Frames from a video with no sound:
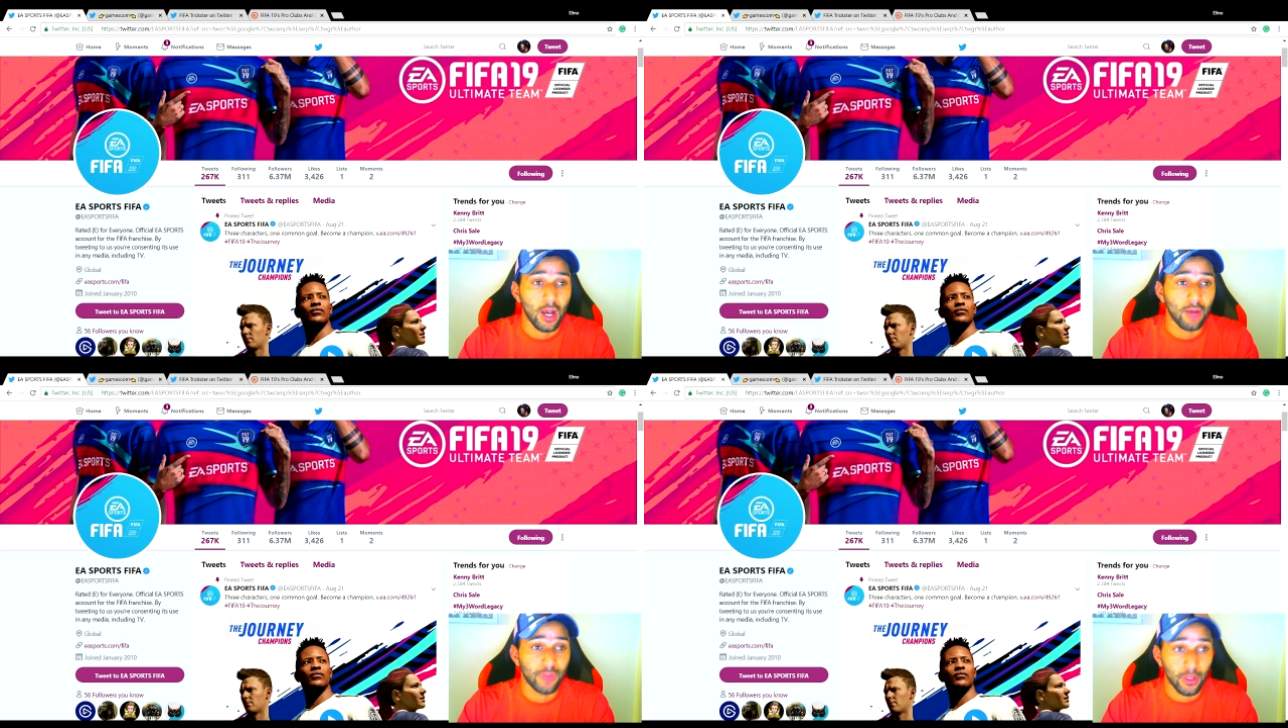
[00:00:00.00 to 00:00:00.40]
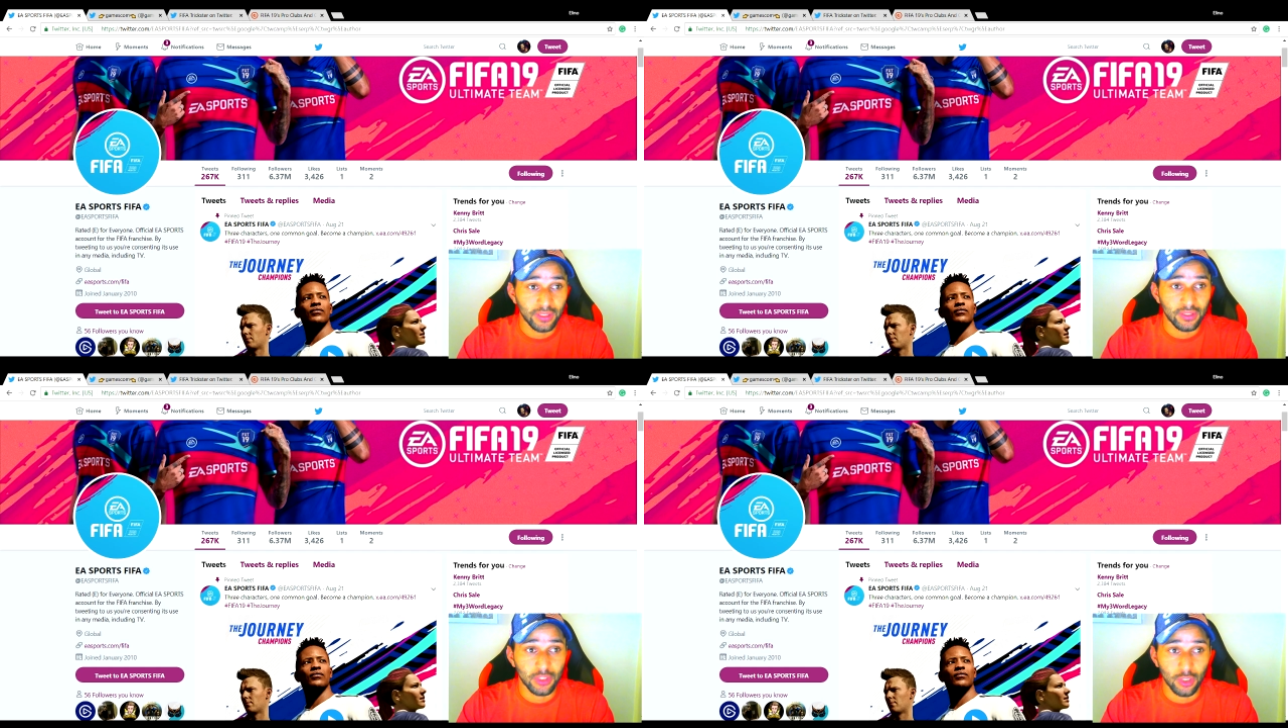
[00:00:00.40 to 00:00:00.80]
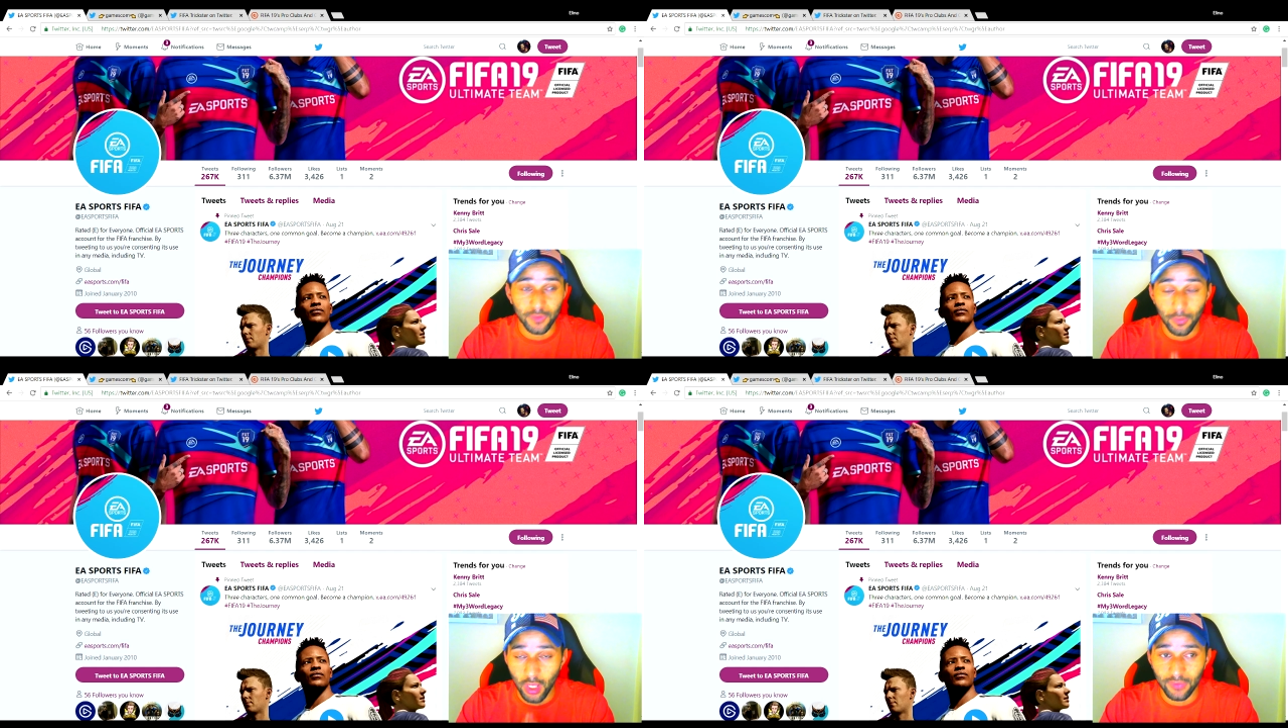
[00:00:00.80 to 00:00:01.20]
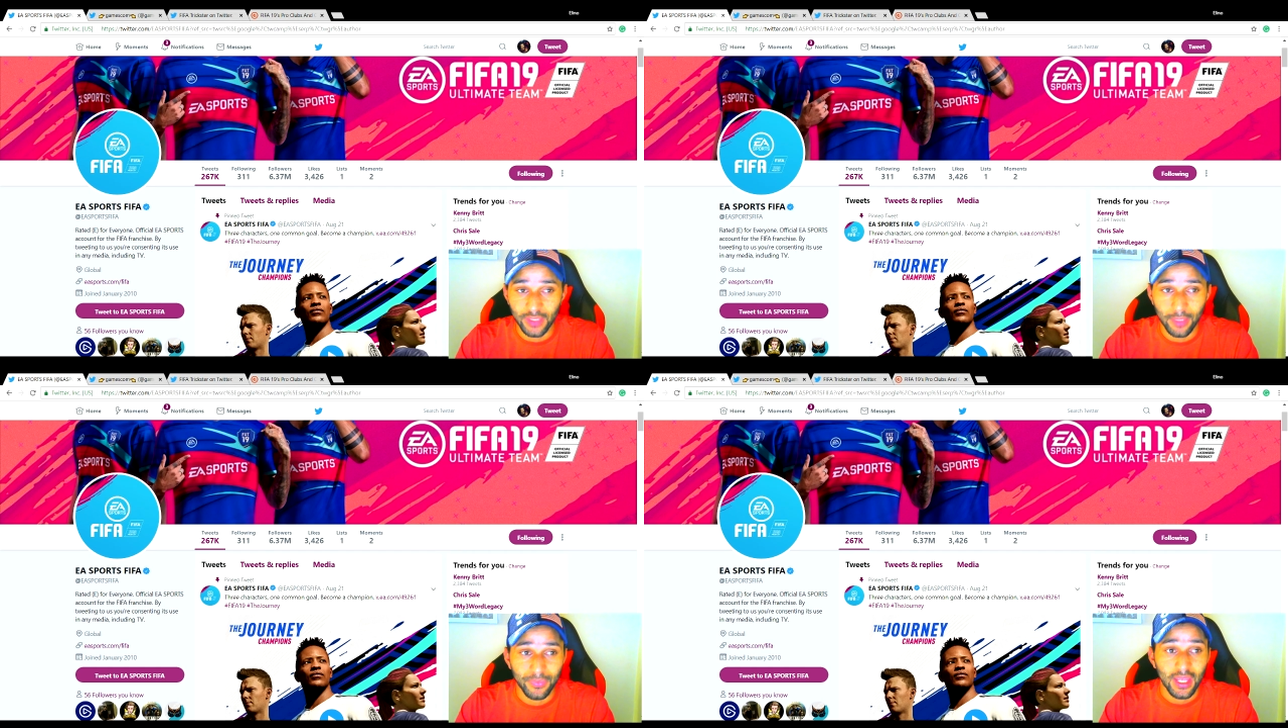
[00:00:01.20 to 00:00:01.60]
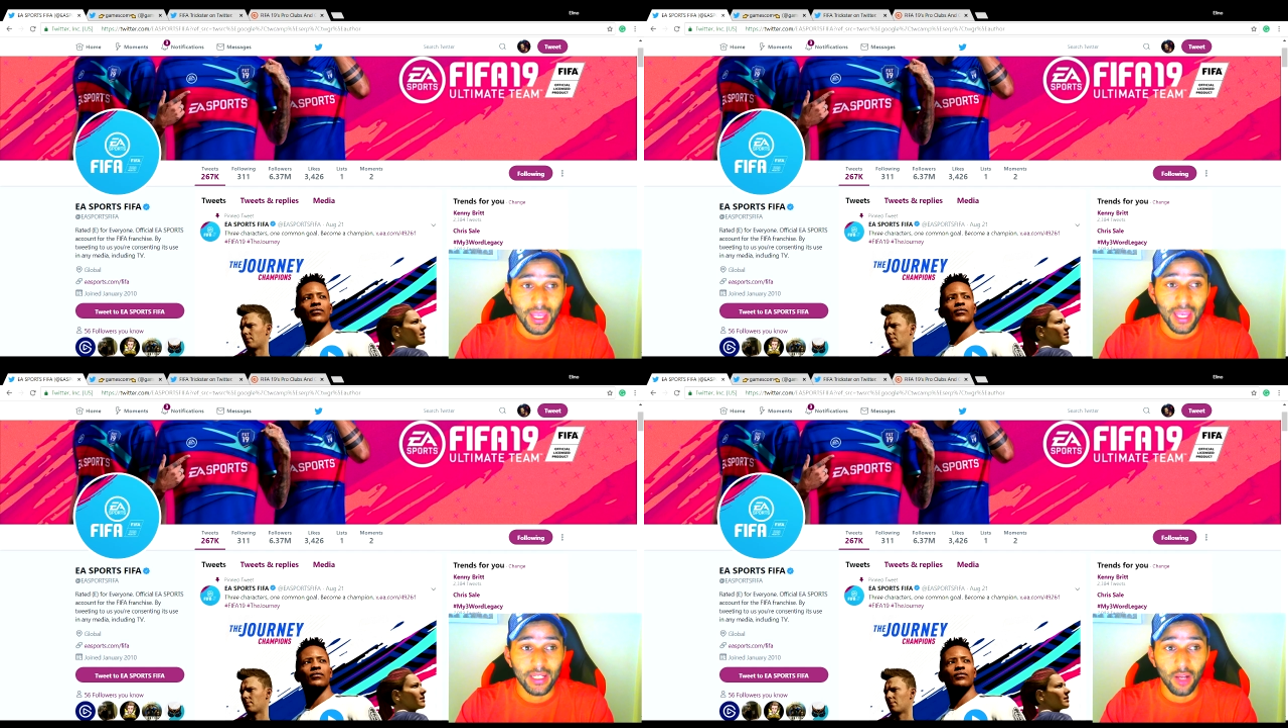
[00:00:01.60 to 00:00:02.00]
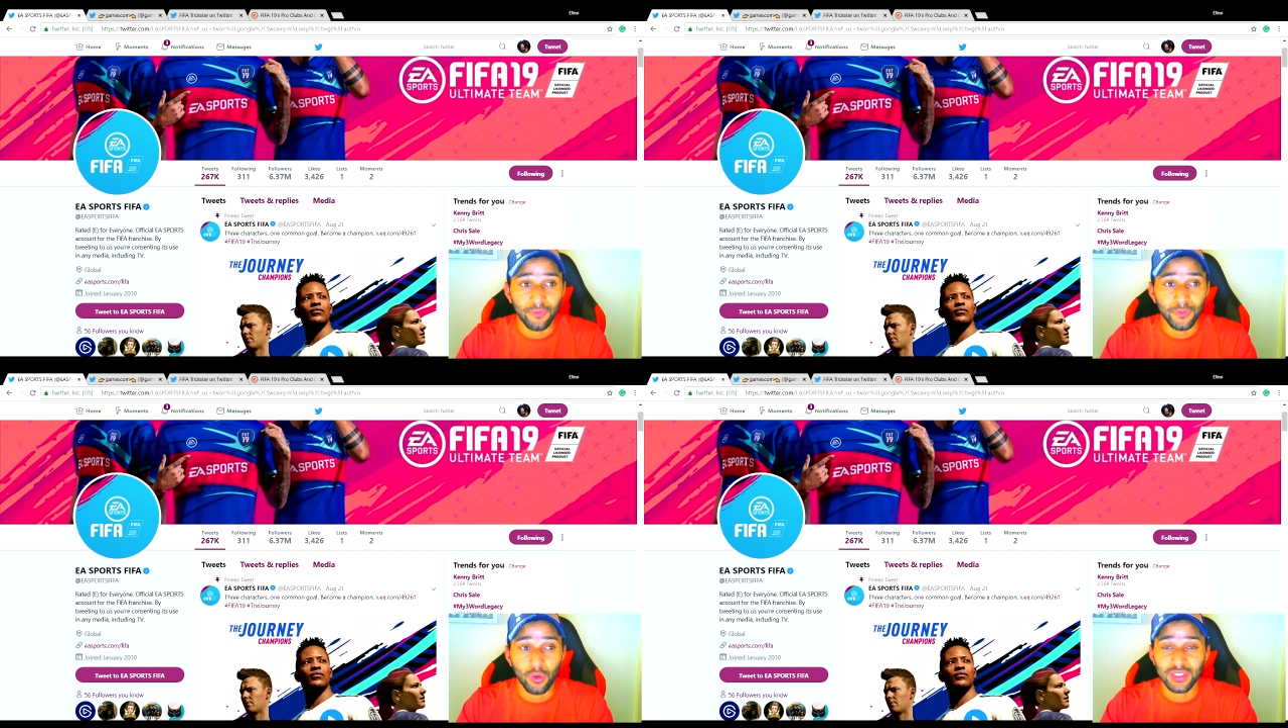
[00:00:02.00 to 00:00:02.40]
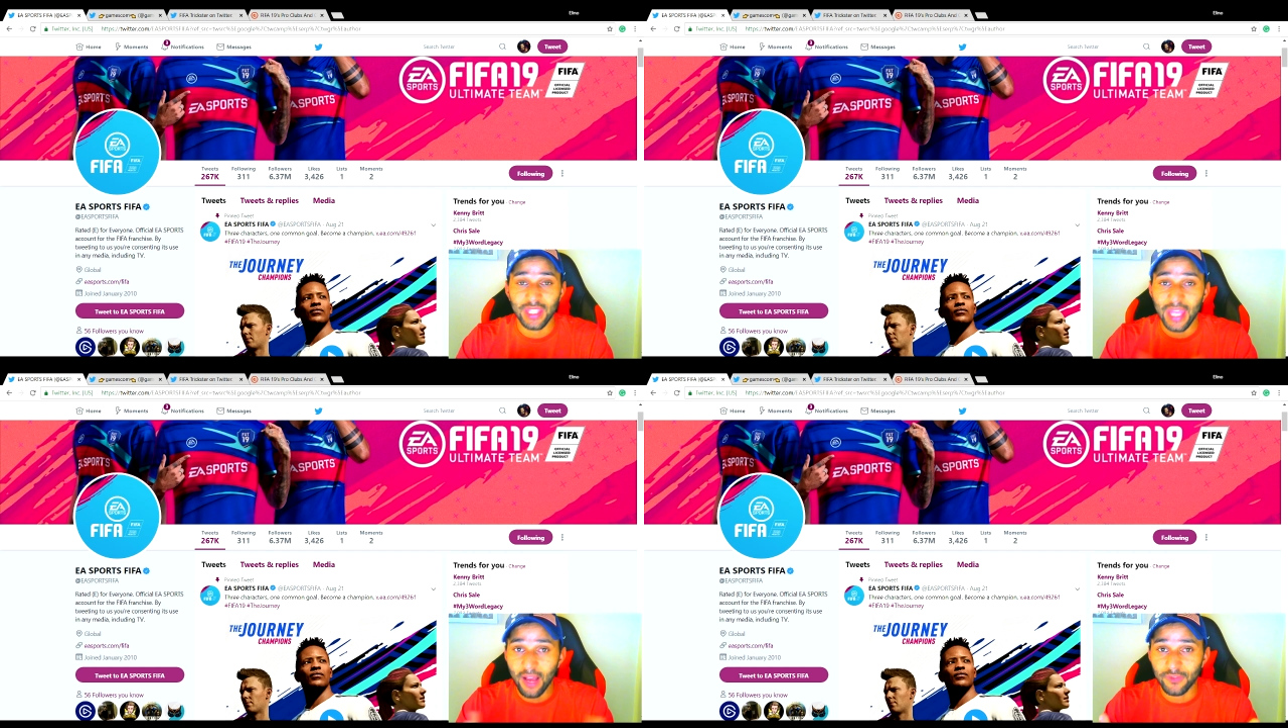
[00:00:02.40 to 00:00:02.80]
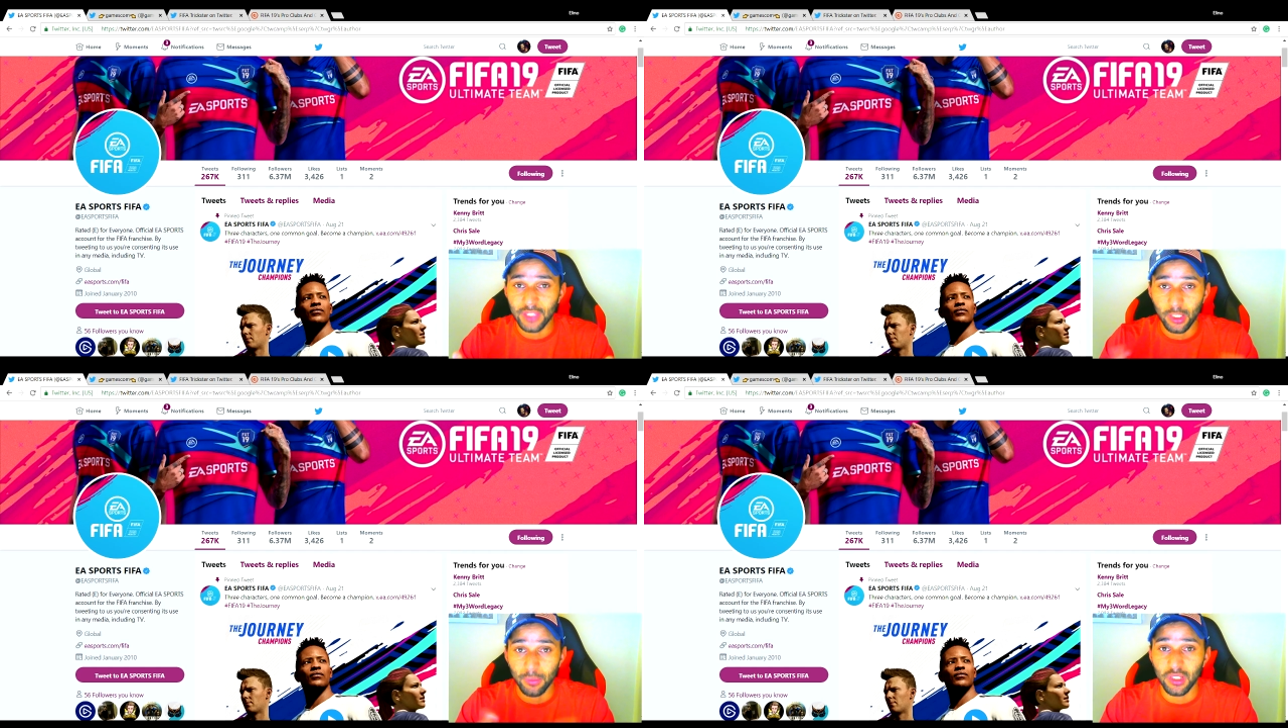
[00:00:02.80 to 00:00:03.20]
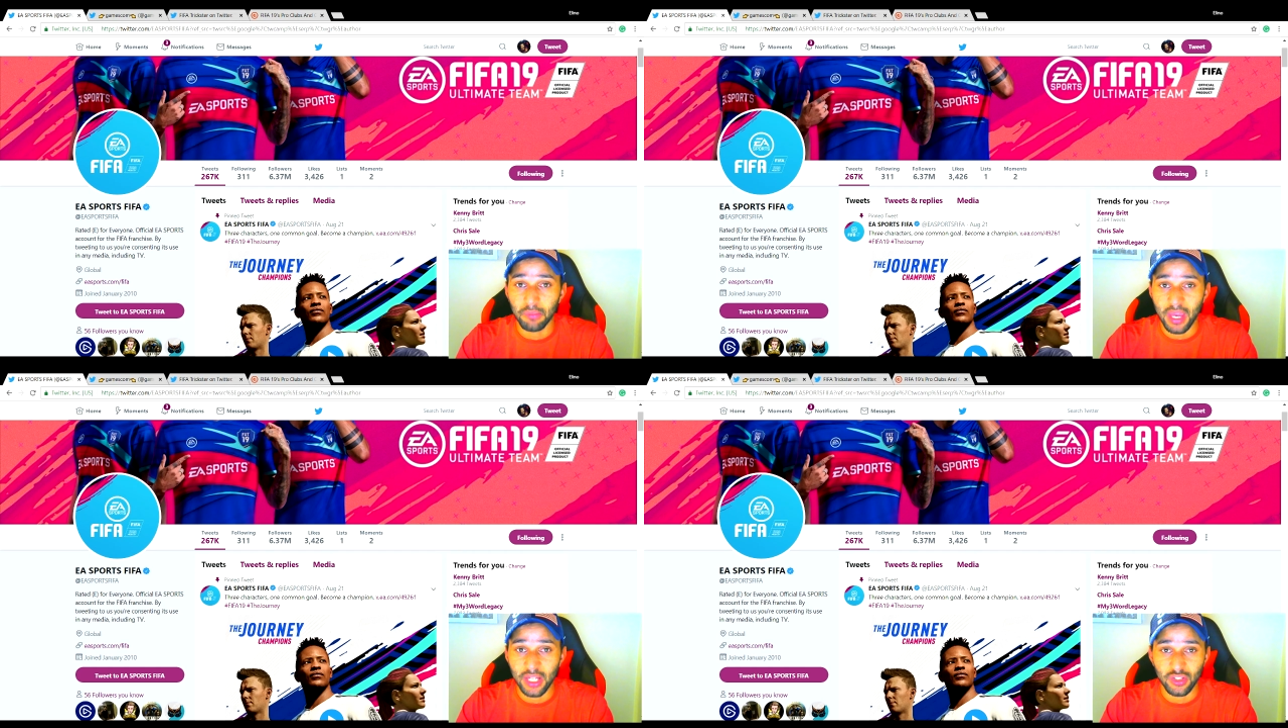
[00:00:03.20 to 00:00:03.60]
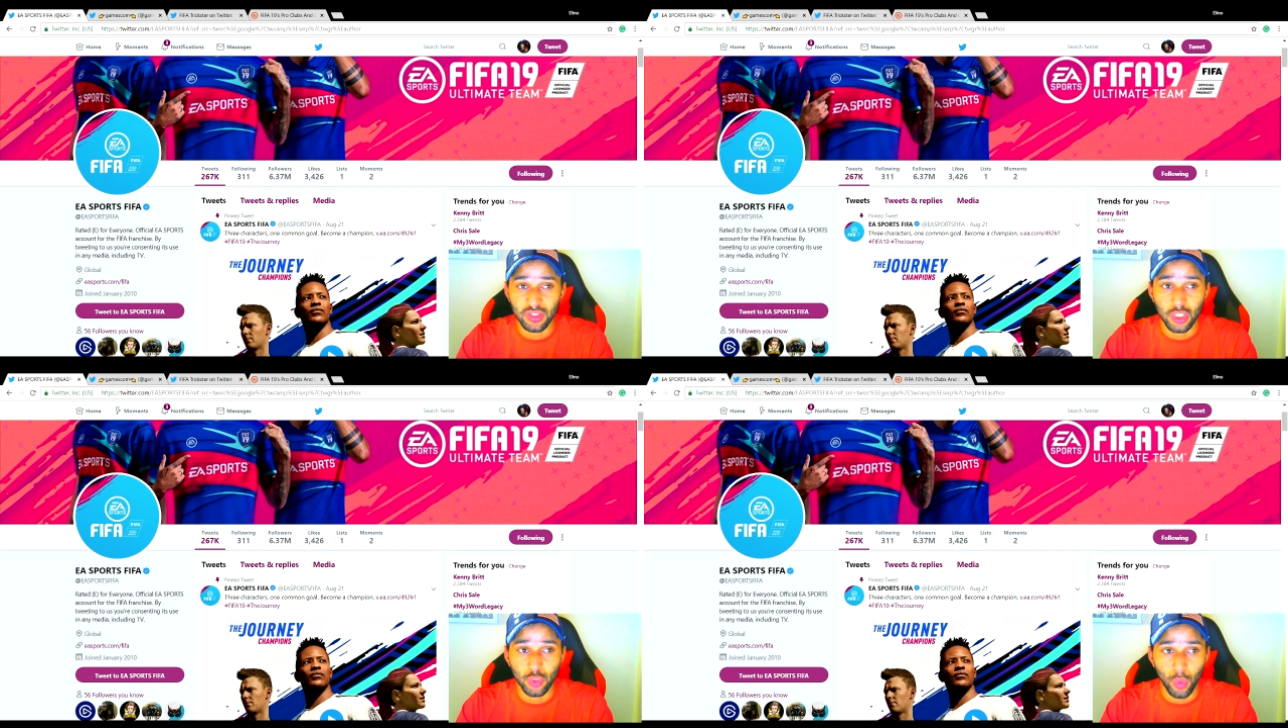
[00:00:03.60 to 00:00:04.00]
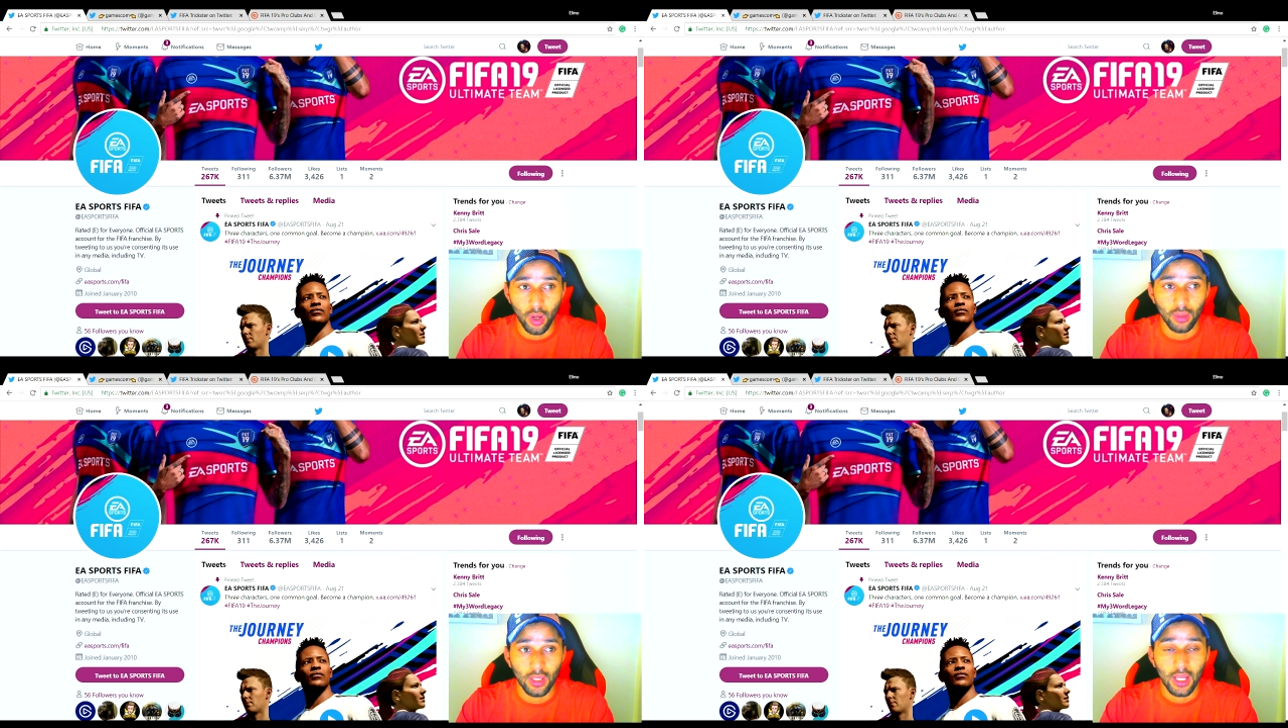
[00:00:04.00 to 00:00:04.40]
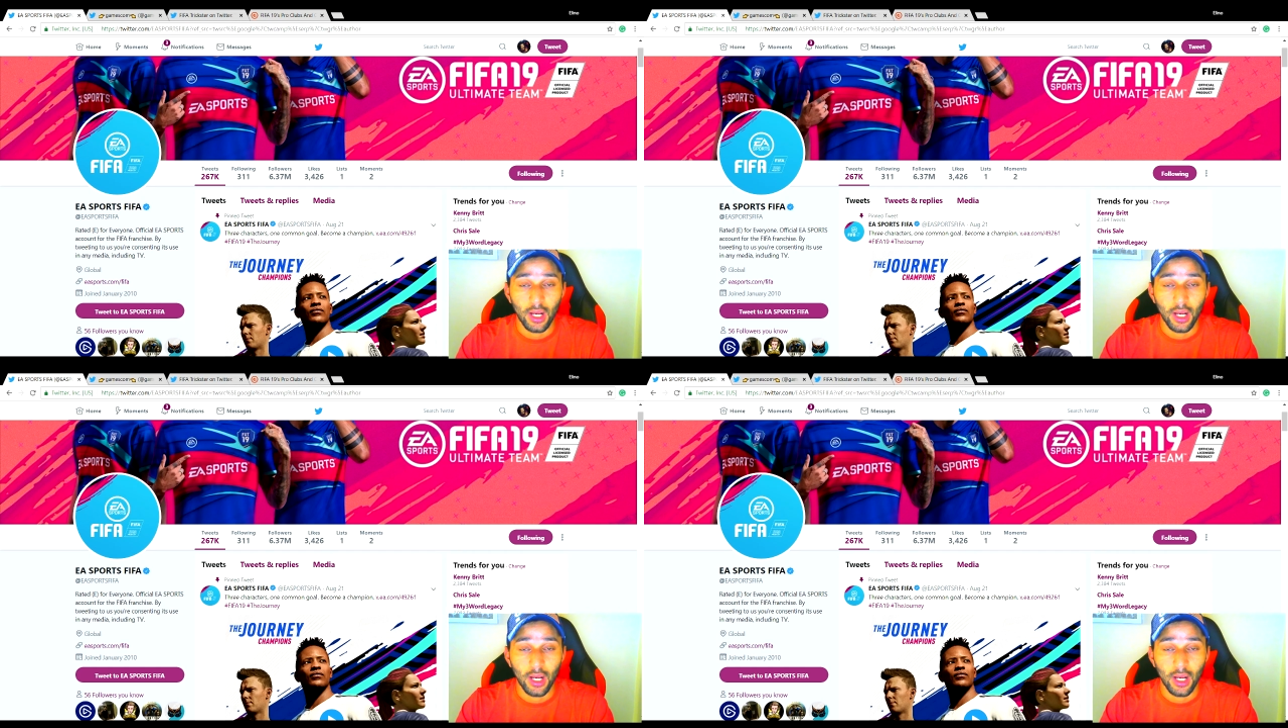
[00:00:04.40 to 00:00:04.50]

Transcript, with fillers: Very deserved from all of them, and of course they have the community managers as well.